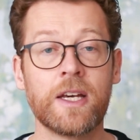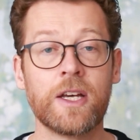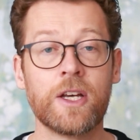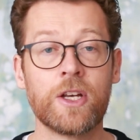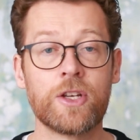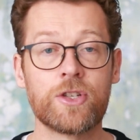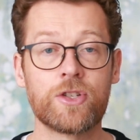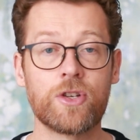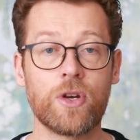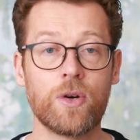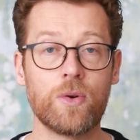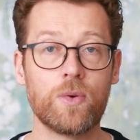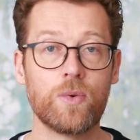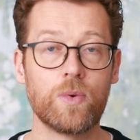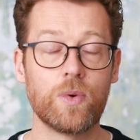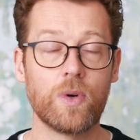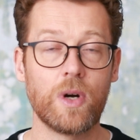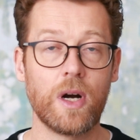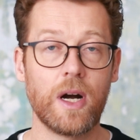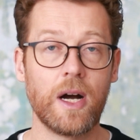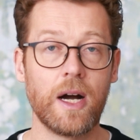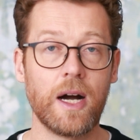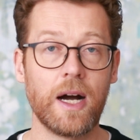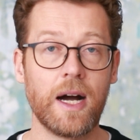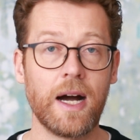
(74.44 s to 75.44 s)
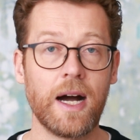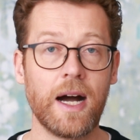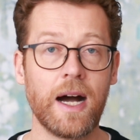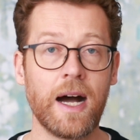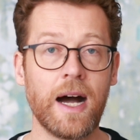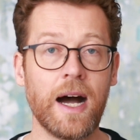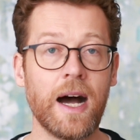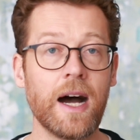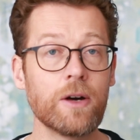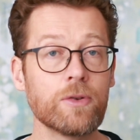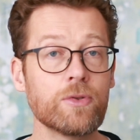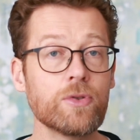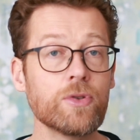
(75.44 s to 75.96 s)
So,
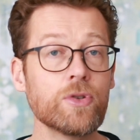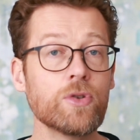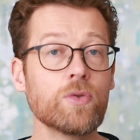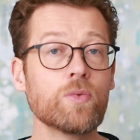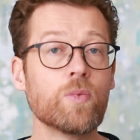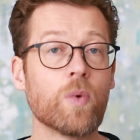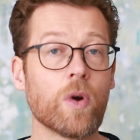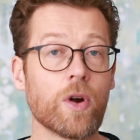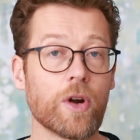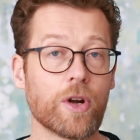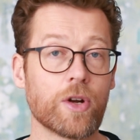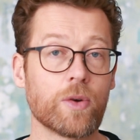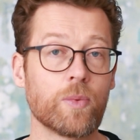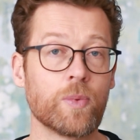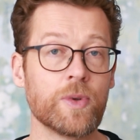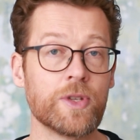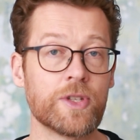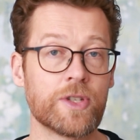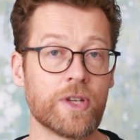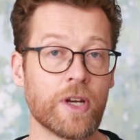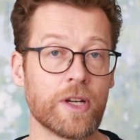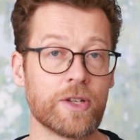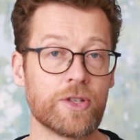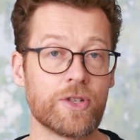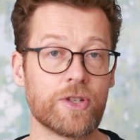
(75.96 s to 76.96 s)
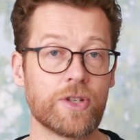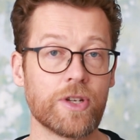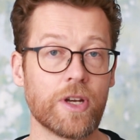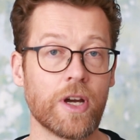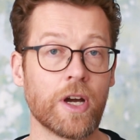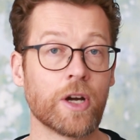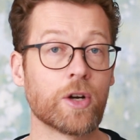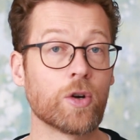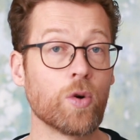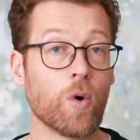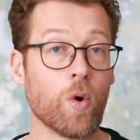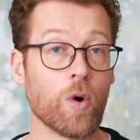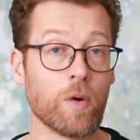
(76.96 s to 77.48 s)
how do you work with such a
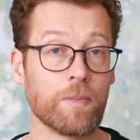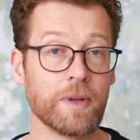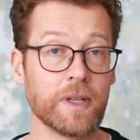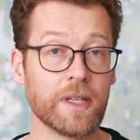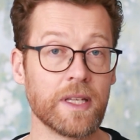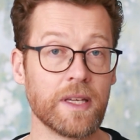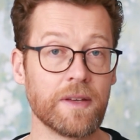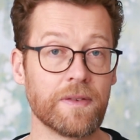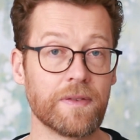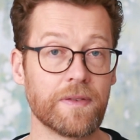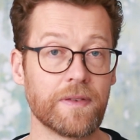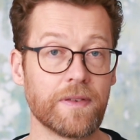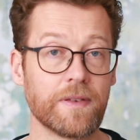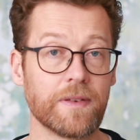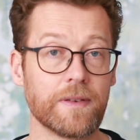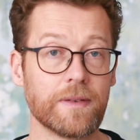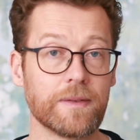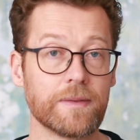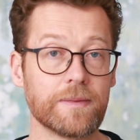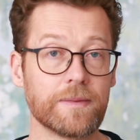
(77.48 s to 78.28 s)
core belief?